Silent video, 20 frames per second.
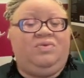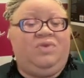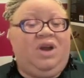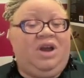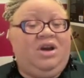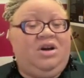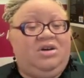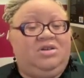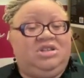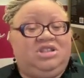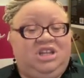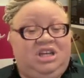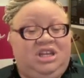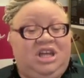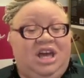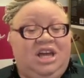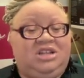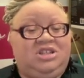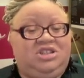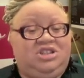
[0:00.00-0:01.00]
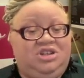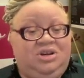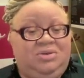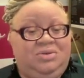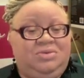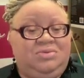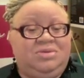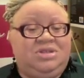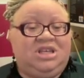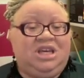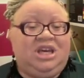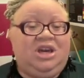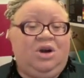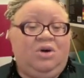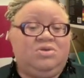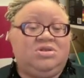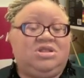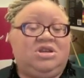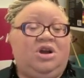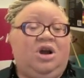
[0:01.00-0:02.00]
Jarrell G Jones, he
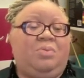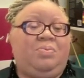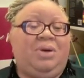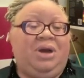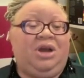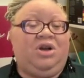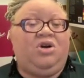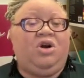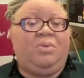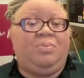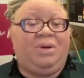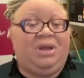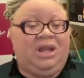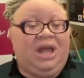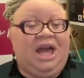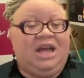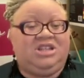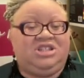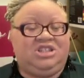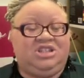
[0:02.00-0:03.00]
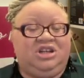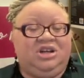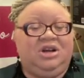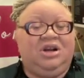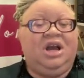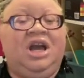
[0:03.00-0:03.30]
hosted our pink carpet last year.